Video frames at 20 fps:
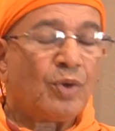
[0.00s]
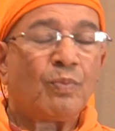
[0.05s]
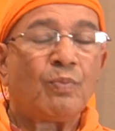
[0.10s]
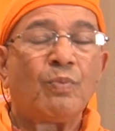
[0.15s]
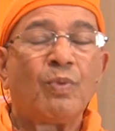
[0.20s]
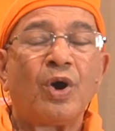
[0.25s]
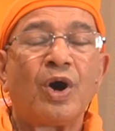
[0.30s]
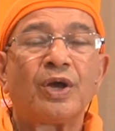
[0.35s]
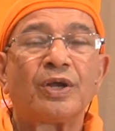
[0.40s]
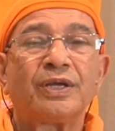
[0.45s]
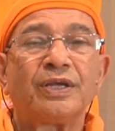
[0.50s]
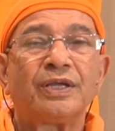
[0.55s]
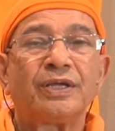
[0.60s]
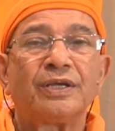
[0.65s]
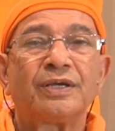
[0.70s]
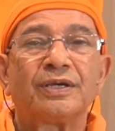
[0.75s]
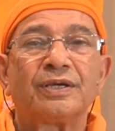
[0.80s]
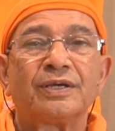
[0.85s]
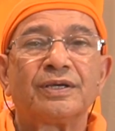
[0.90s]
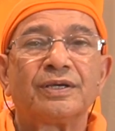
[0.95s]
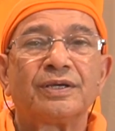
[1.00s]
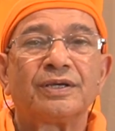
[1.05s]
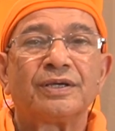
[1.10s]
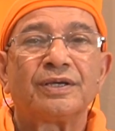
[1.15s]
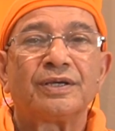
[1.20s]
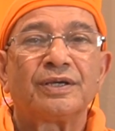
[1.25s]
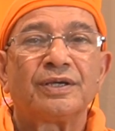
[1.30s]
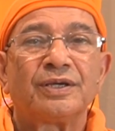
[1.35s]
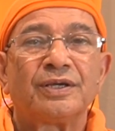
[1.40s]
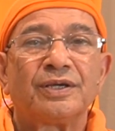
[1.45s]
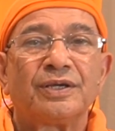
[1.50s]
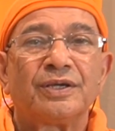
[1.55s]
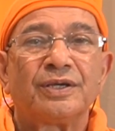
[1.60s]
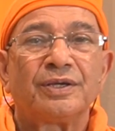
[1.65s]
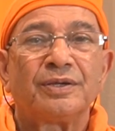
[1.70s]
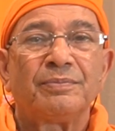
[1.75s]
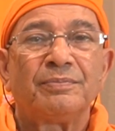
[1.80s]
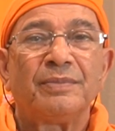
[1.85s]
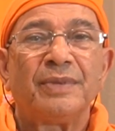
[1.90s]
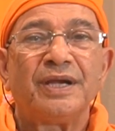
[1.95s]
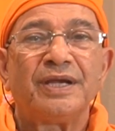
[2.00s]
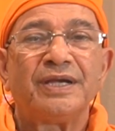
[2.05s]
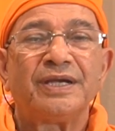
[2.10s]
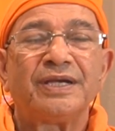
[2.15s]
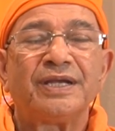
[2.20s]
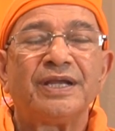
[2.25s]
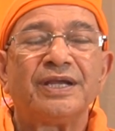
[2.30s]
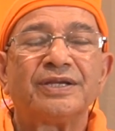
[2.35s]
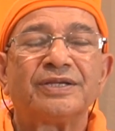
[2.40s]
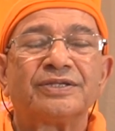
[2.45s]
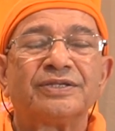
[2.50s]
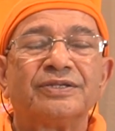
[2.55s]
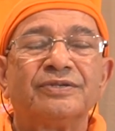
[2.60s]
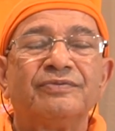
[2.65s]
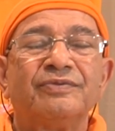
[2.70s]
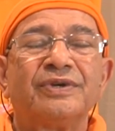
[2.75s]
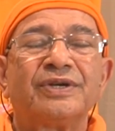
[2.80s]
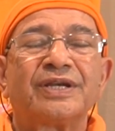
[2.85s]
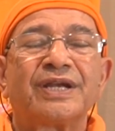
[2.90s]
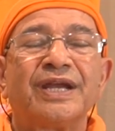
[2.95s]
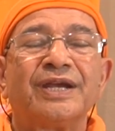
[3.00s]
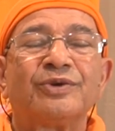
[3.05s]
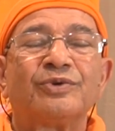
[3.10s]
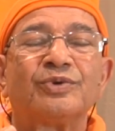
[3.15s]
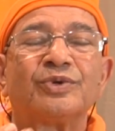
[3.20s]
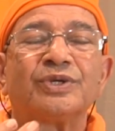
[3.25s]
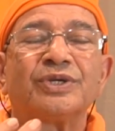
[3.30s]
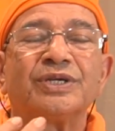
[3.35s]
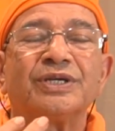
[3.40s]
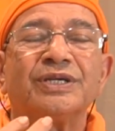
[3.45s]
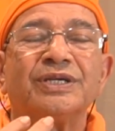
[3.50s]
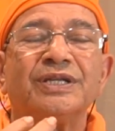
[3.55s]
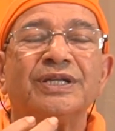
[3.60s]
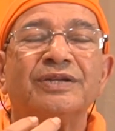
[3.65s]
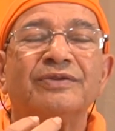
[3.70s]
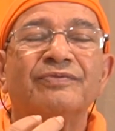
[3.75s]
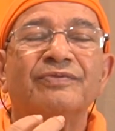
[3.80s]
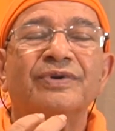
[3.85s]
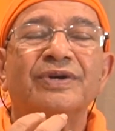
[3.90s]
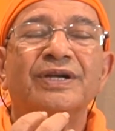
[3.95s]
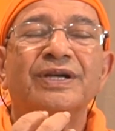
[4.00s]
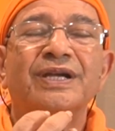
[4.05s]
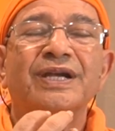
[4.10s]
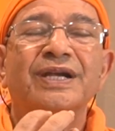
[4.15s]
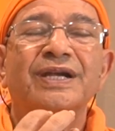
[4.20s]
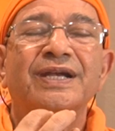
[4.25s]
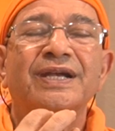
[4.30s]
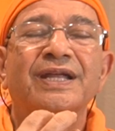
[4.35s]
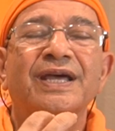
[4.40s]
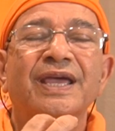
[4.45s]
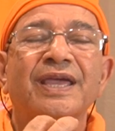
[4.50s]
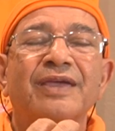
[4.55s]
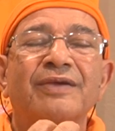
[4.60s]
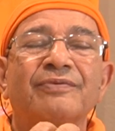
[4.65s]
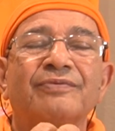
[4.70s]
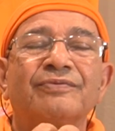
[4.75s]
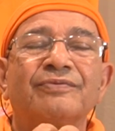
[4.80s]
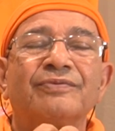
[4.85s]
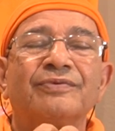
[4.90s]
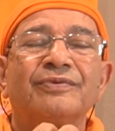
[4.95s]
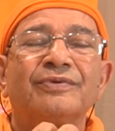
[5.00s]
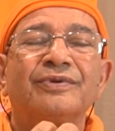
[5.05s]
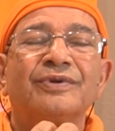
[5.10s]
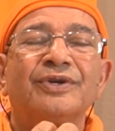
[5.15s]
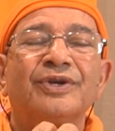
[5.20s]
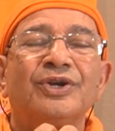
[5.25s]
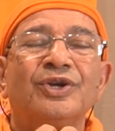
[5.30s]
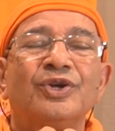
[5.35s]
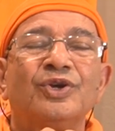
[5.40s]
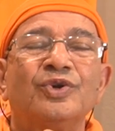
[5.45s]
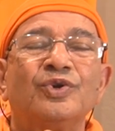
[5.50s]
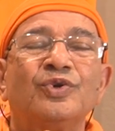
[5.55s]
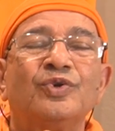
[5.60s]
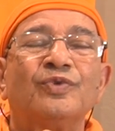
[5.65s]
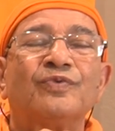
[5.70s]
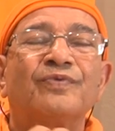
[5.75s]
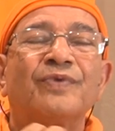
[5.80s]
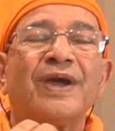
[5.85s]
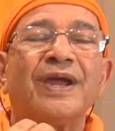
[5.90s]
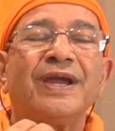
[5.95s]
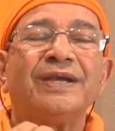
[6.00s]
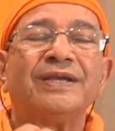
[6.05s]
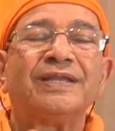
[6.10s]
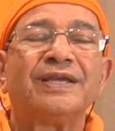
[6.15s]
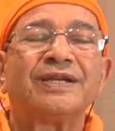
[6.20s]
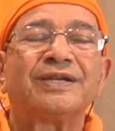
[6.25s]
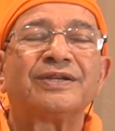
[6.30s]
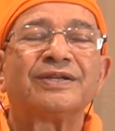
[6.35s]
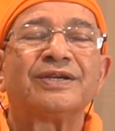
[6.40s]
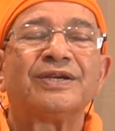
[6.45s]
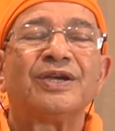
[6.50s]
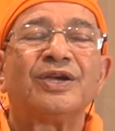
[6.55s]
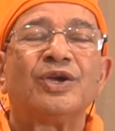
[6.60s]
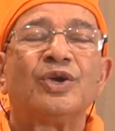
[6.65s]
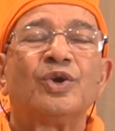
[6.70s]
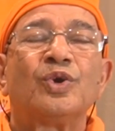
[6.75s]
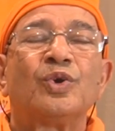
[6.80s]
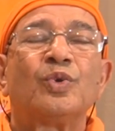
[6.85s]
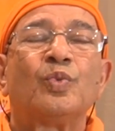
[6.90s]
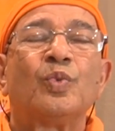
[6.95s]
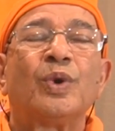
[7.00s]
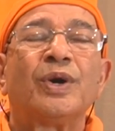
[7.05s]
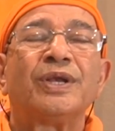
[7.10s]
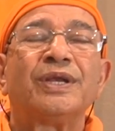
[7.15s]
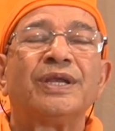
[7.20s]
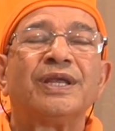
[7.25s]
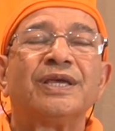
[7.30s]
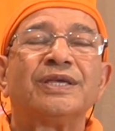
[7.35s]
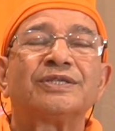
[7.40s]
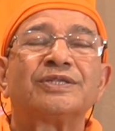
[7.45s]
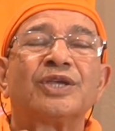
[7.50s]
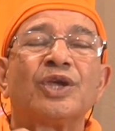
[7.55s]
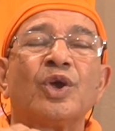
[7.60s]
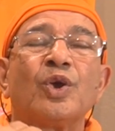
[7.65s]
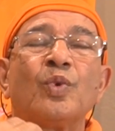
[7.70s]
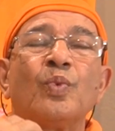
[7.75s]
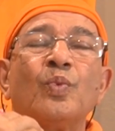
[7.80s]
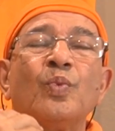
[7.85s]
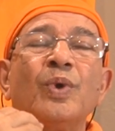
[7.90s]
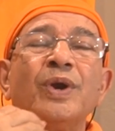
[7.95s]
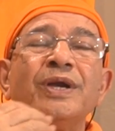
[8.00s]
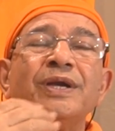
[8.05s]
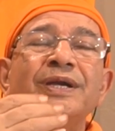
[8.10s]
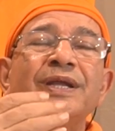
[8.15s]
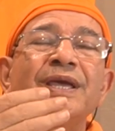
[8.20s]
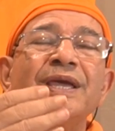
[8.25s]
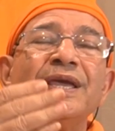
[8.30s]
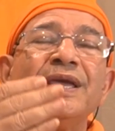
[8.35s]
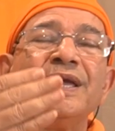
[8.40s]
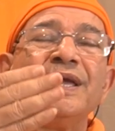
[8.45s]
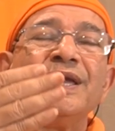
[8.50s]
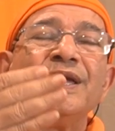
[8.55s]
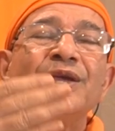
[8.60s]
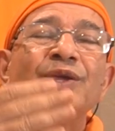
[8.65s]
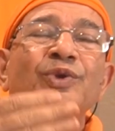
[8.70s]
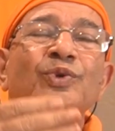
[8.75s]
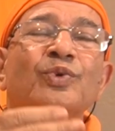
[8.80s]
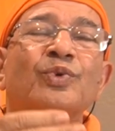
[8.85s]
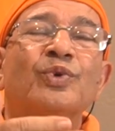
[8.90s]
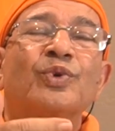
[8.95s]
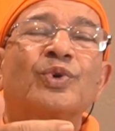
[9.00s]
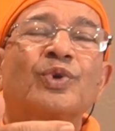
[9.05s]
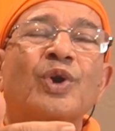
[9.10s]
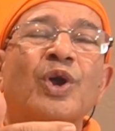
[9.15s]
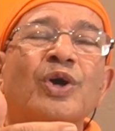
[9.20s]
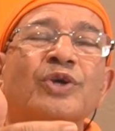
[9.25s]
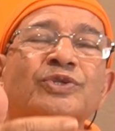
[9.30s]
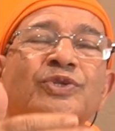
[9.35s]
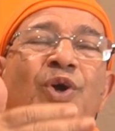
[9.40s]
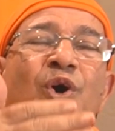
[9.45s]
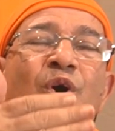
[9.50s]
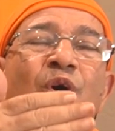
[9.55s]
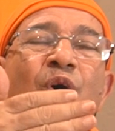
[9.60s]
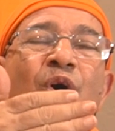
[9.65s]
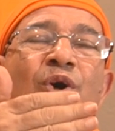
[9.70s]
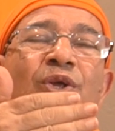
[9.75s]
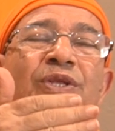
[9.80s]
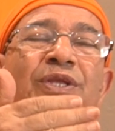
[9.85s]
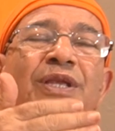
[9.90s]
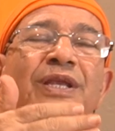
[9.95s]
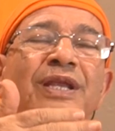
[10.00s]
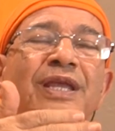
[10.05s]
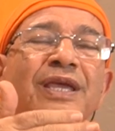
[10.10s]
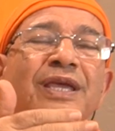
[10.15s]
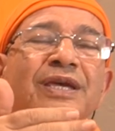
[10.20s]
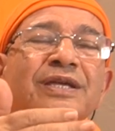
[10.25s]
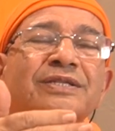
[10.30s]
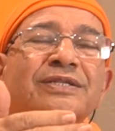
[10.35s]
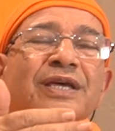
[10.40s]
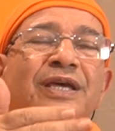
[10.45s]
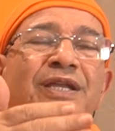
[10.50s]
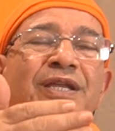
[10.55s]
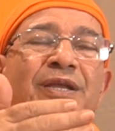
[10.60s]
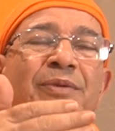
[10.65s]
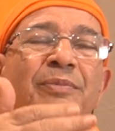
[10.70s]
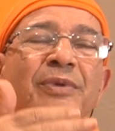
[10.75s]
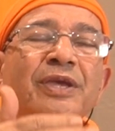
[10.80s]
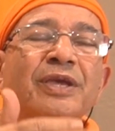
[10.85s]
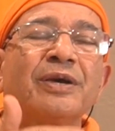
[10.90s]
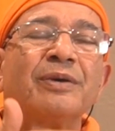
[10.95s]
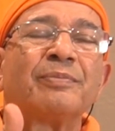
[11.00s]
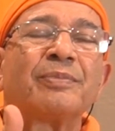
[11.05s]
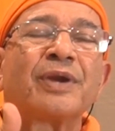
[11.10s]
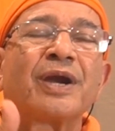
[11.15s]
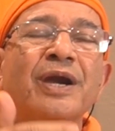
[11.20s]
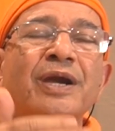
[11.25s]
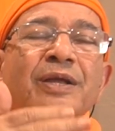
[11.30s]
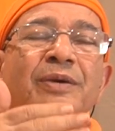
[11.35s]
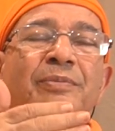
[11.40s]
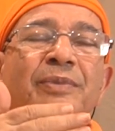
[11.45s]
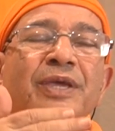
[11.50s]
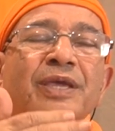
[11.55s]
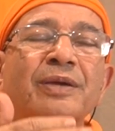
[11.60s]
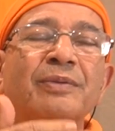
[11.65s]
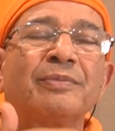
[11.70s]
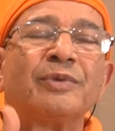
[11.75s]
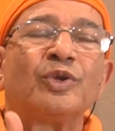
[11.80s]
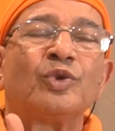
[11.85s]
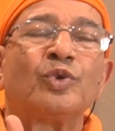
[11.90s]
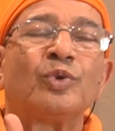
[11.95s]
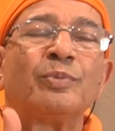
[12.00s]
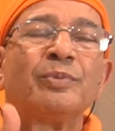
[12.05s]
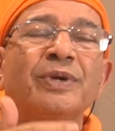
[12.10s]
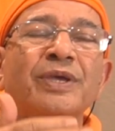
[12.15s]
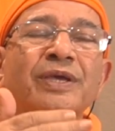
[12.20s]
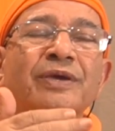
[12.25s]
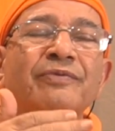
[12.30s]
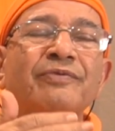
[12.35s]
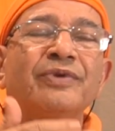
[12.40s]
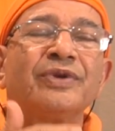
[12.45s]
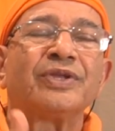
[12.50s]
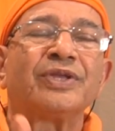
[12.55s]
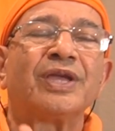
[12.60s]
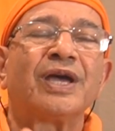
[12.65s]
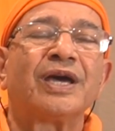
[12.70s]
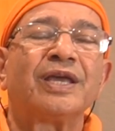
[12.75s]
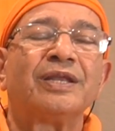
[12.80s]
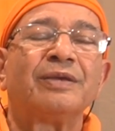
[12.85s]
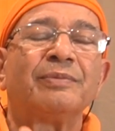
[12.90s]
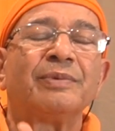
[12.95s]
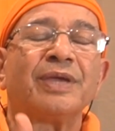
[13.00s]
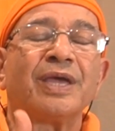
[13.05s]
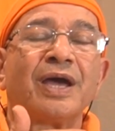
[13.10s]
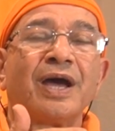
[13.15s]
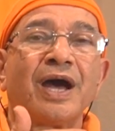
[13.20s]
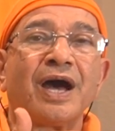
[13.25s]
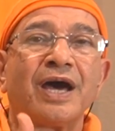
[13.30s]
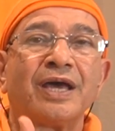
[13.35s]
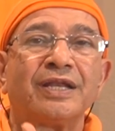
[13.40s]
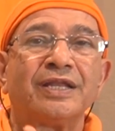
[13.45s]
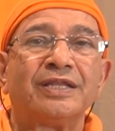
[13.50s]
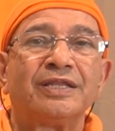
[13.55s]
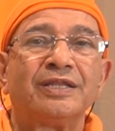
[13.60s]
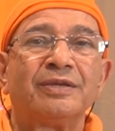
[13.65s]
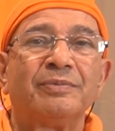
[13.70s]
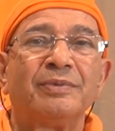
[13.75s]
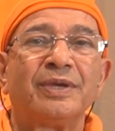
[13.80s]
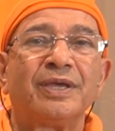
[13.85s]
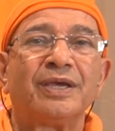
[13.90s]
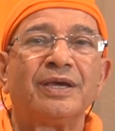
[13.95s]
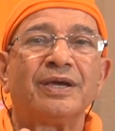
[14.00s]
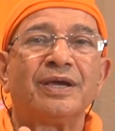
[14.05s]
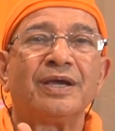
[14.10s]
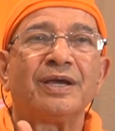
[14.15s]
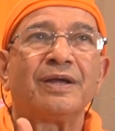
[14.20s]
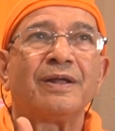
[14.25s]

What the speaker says: morning meditation, we try to turn inward and dive to find that oneness. One day, you cross all the layers, annamaya, pranamaya, manomaya, vijnanamaya, anandamaya.